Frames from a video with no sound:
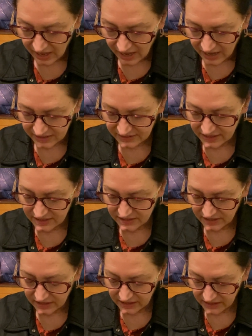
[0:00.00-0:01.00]
It says
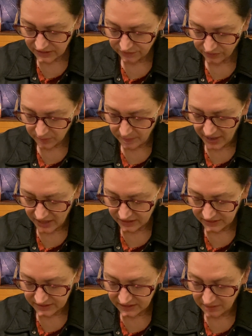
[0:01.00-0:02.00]
the need for
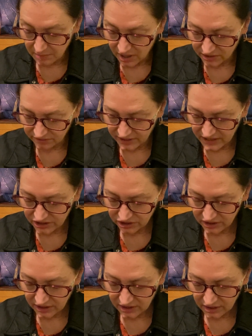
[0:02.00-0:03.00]
balance and
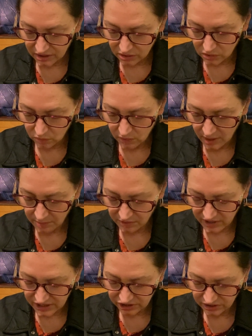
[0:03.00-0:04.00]
moderation,
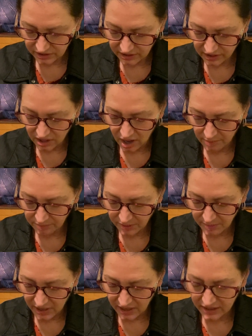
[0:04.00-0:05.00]
cooperation and
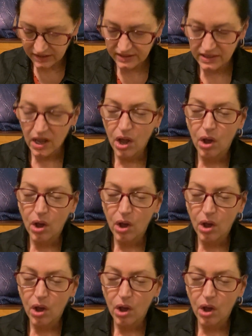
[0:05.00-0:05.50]
compromise.